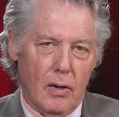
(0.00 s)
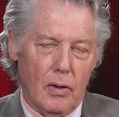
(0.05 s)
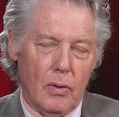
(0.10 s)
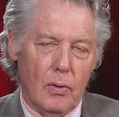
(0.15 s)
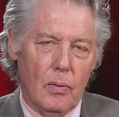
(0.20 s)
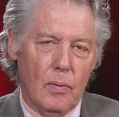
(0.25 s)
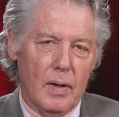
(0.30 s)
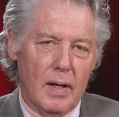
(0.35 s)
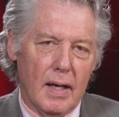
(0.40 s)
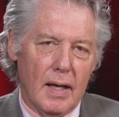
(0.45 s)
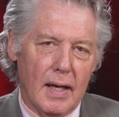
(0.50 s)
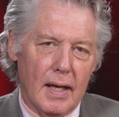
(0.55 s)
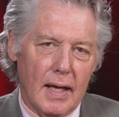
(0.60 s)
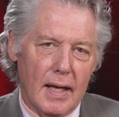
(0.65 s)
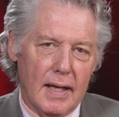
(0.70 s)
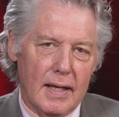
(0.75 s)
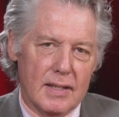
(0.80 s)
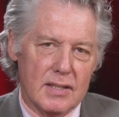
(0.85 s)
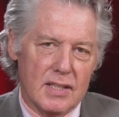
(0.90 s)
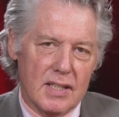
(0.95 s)
who
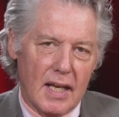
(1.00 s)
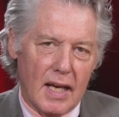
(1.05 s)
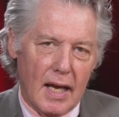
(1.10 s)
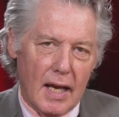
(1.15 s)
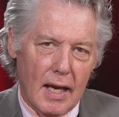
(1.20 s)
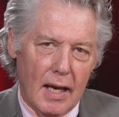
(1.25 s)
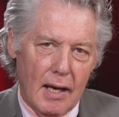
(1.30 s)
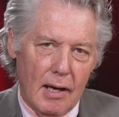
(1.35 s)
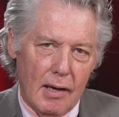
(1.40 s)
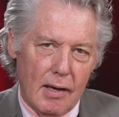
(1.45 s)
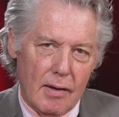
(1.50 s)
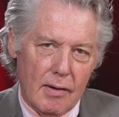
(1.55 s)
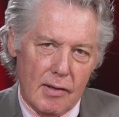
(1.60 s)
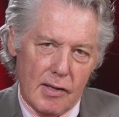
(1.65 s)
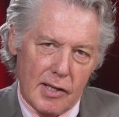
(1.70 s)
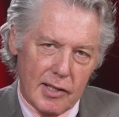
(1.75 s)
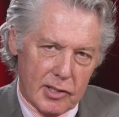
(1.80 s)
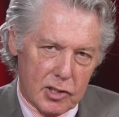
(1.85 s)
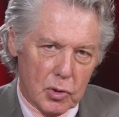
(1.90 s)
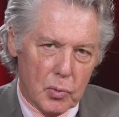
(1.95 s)
is a, the